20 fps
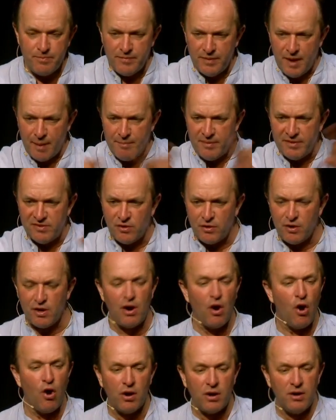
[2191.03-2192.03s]
numbers on a
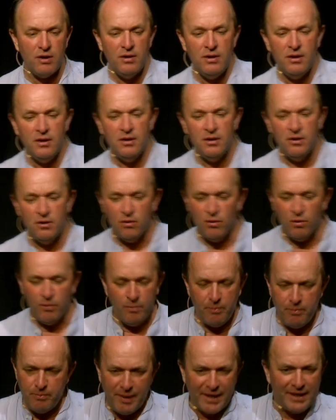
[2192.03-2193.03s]
clock
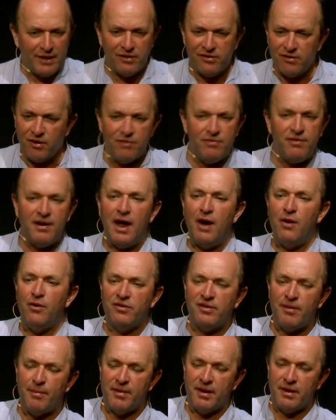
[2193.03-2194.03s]
or petals on a flower
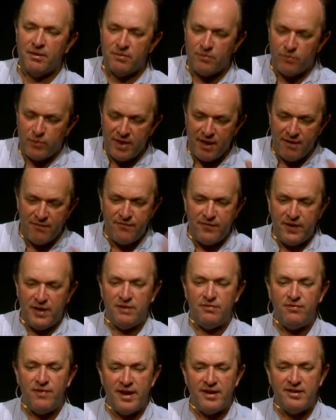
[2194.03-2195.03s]
or something with their
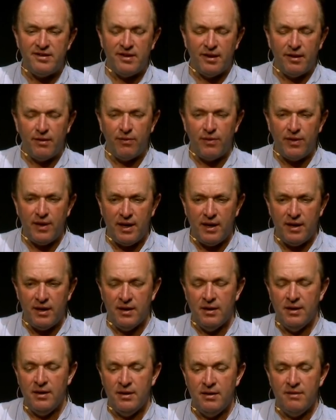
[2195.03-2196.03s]
feet facing
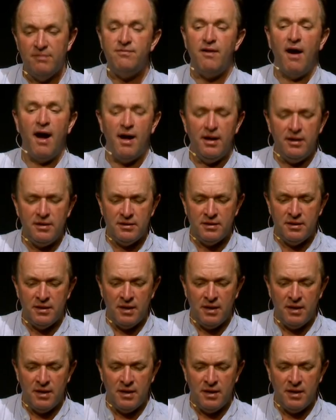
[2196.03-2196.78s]
the fire